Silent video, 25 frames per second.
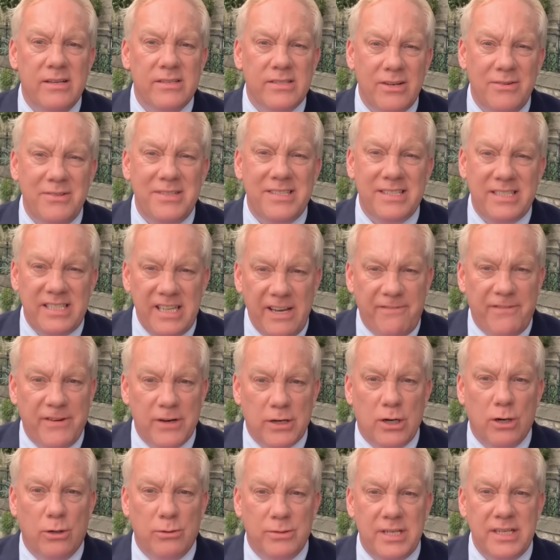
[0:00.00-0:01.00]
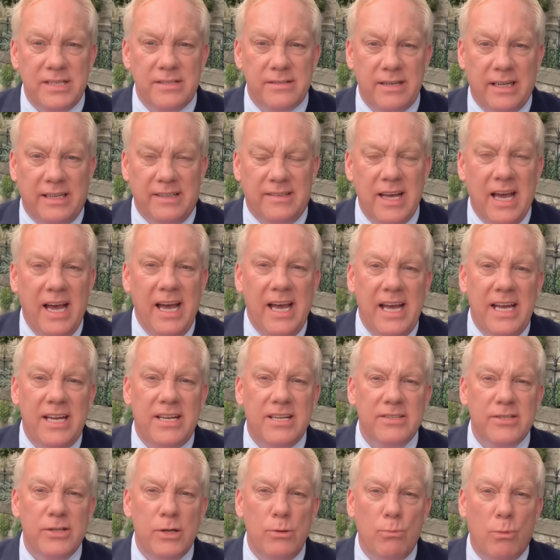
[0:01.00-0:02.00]
So it's difficult, isn't it? He
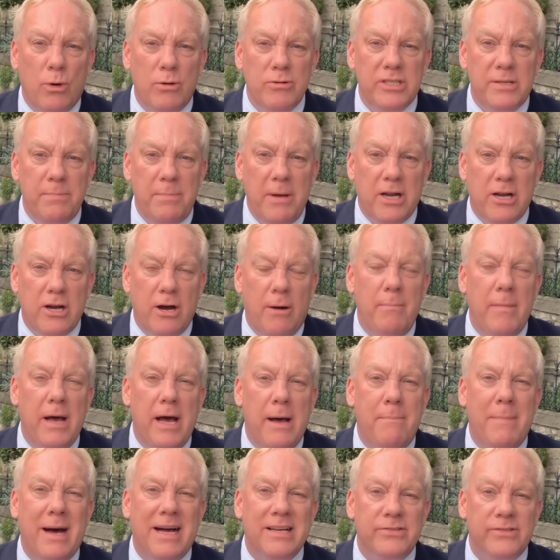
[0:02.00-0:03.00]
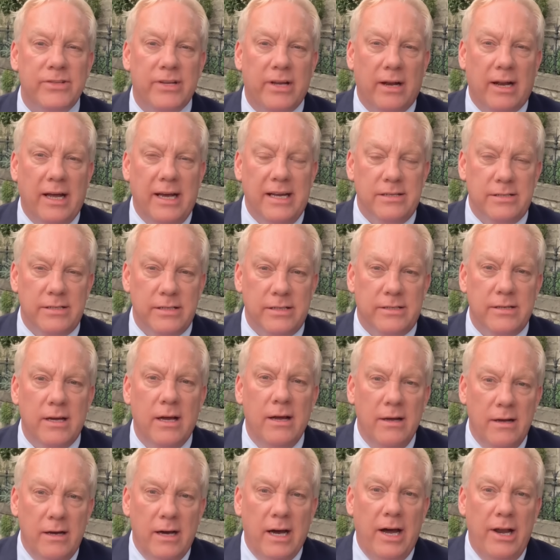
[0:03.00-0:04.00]
doesn't want to become emasculated.
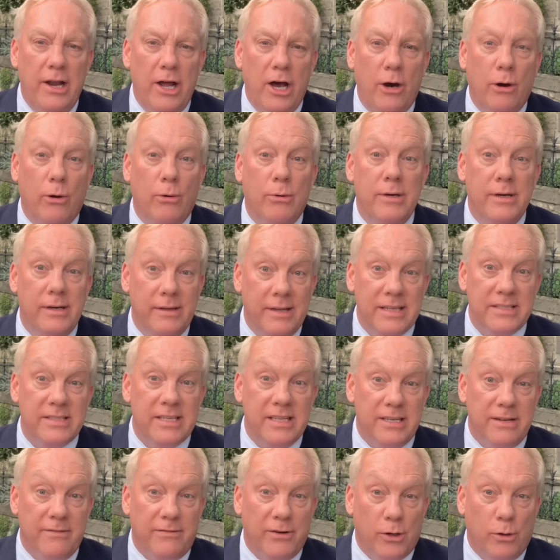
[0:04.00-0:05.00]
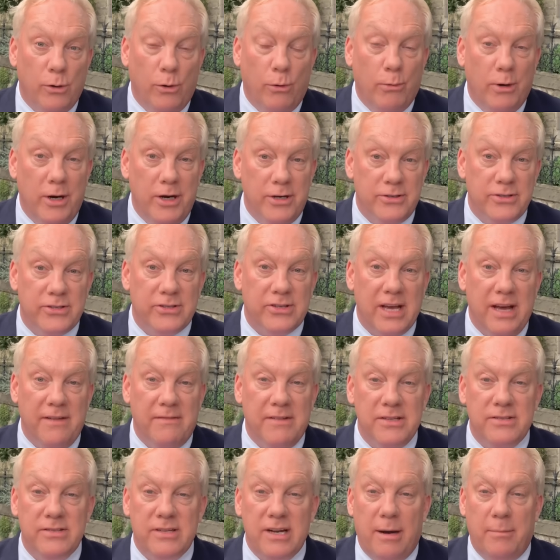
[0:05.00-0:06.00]
I know, that's a difficult word to say
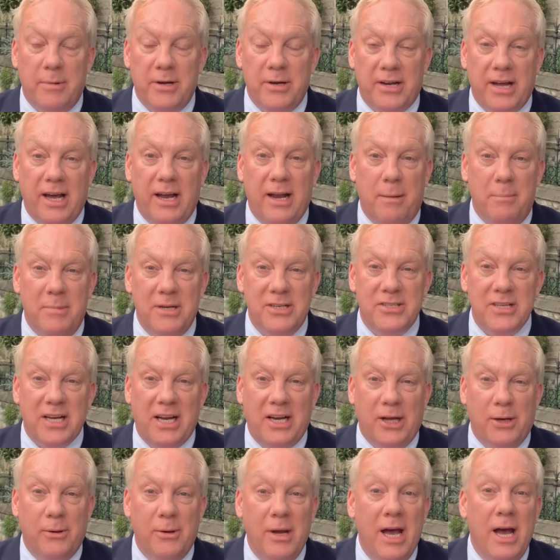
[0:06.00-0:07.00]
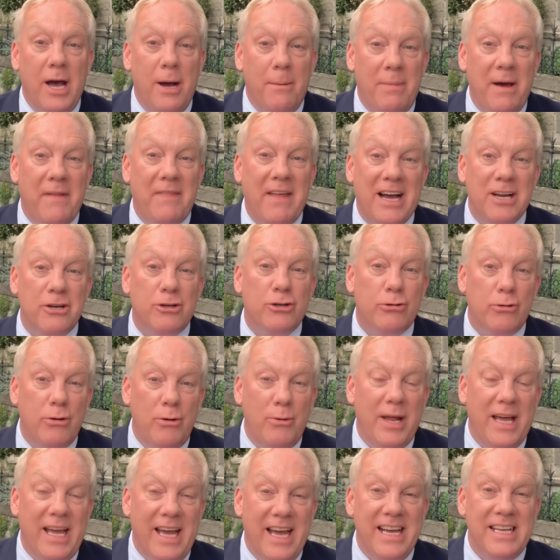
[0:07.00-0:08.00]
at this time of day, let me tell you. But that
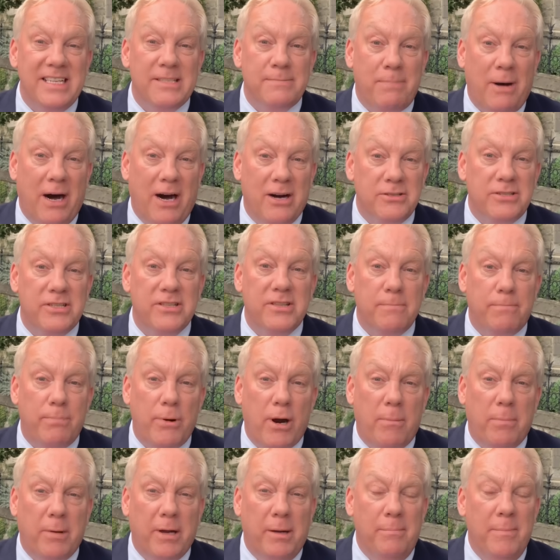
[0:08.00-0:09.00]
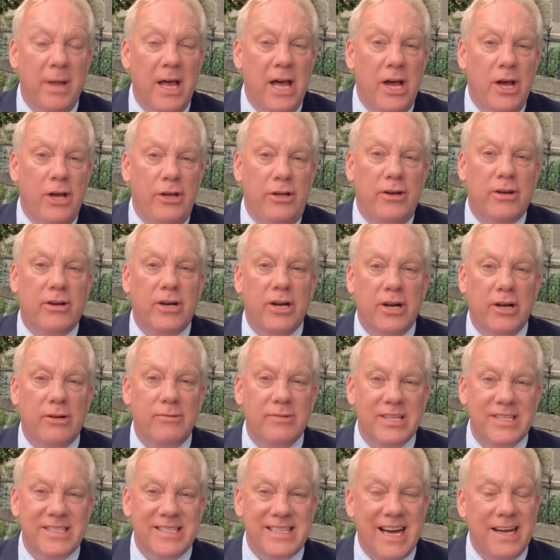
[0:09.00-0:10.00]
truly is part of the problem. You can
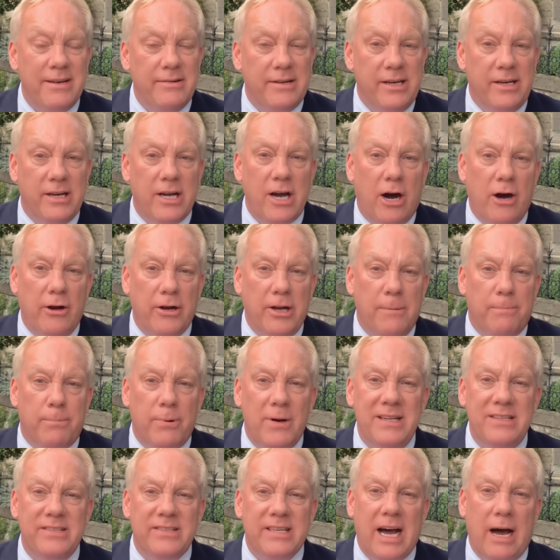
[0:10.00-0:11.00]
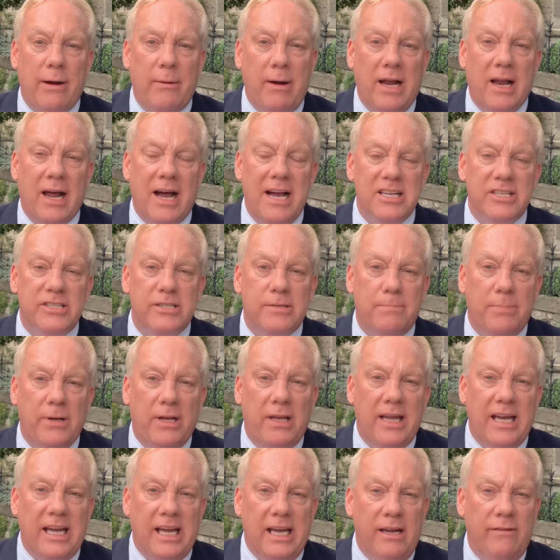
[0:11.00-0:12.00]
understand it, can't you? Prince Harry likes to
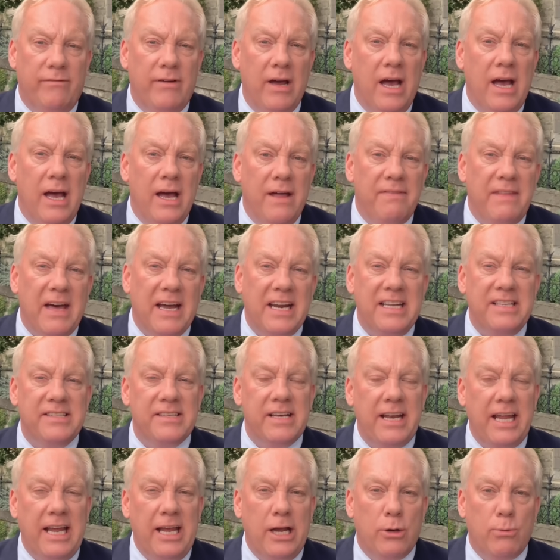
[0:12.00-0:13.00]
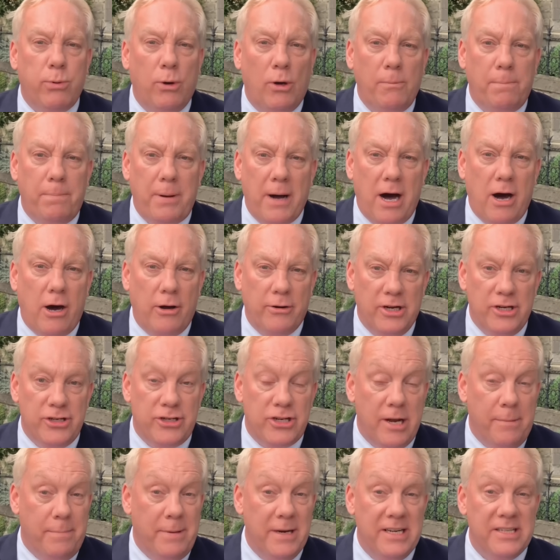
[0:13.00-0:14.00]
believe that he's an equal
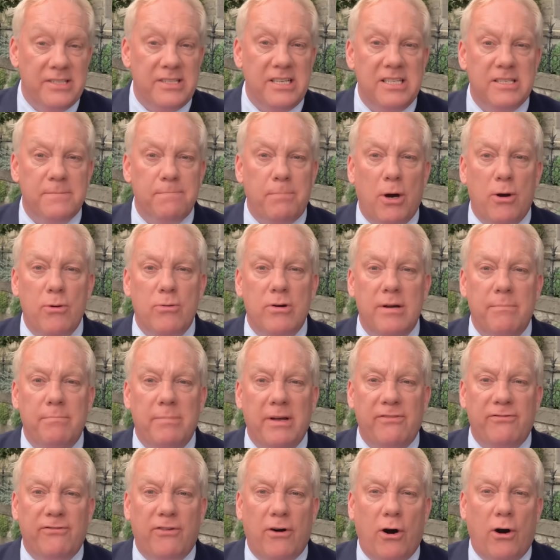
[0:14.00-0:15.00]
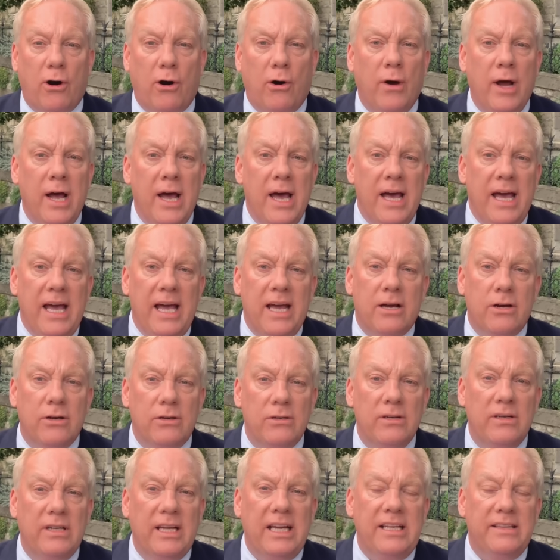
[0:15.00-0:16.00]
partnership. And as he's spoken before, he
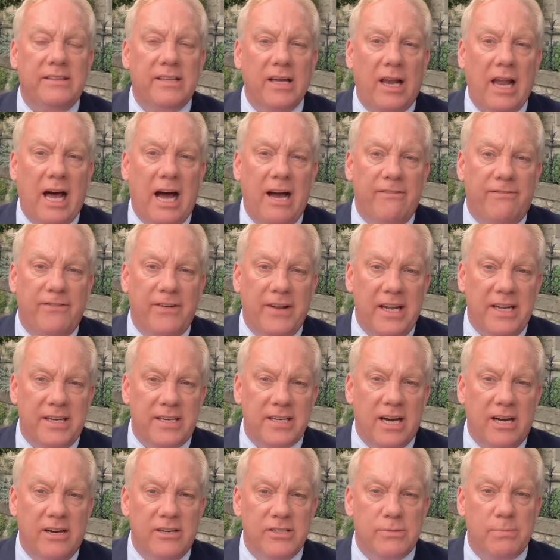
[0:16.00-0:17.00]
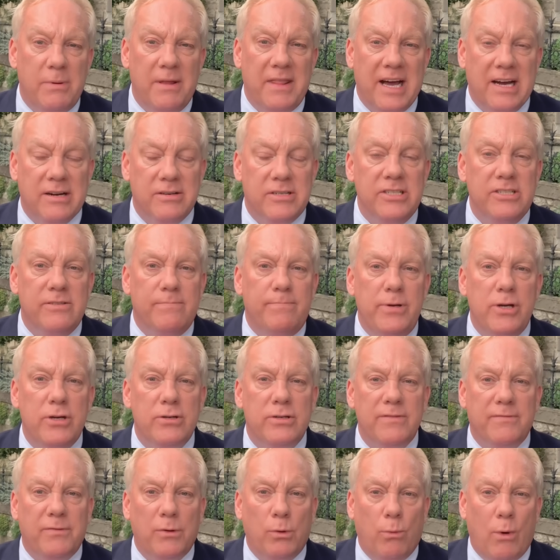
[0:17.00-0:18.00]
couldn't lead the life that he does without his
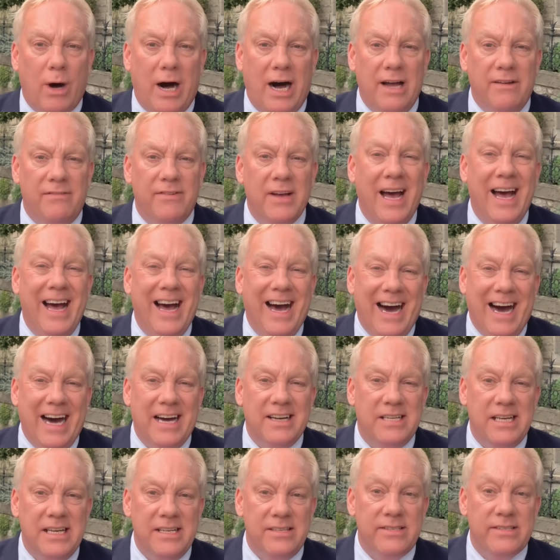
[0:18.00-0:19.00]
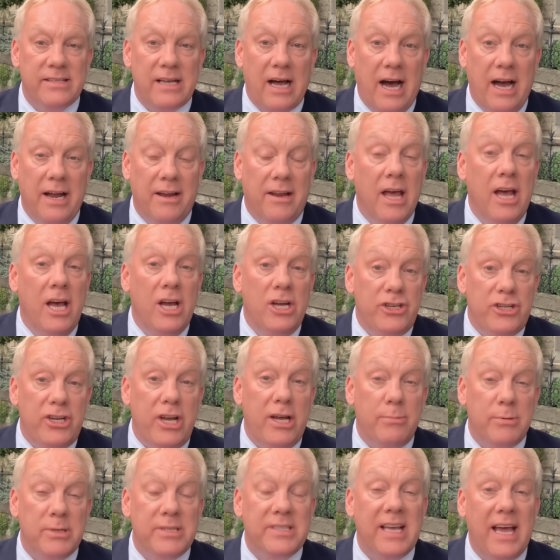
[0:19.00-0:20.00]
beautiful wife at his side.
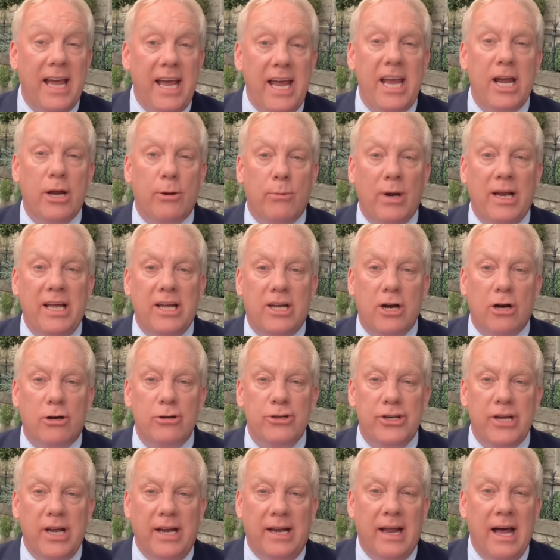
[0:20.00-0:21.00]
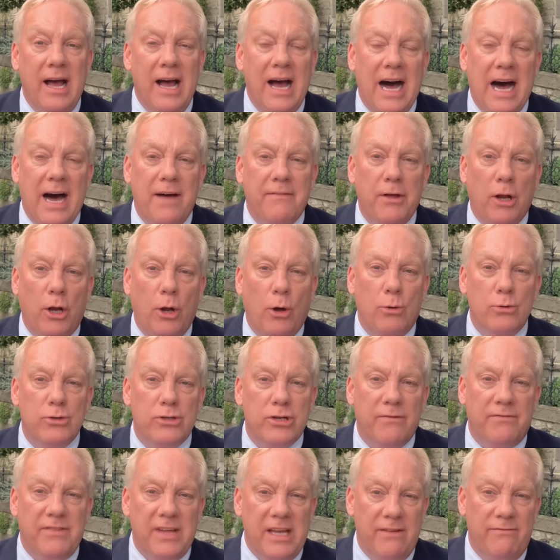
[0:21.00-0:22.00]
She was equally gushing at the
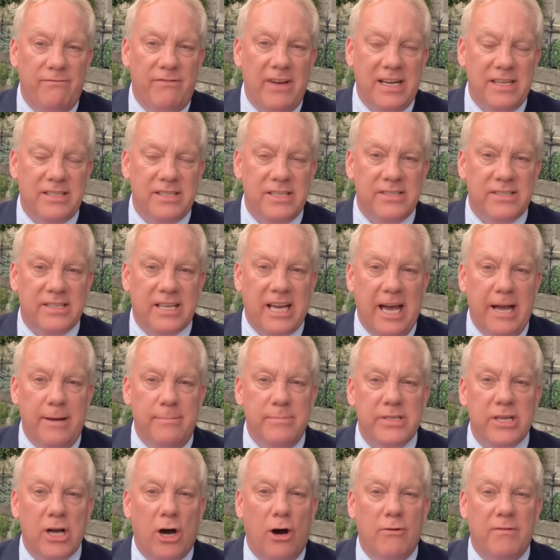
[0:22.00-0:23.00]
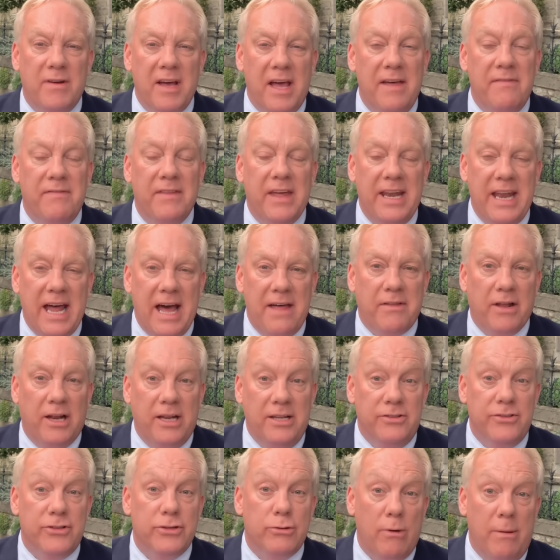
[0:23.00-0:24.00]
launch of the Invictus Games over in the
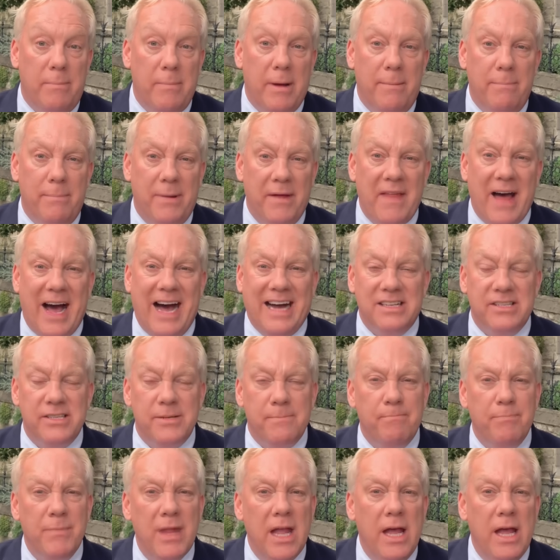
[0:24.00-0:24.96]
Netherlands, remember that.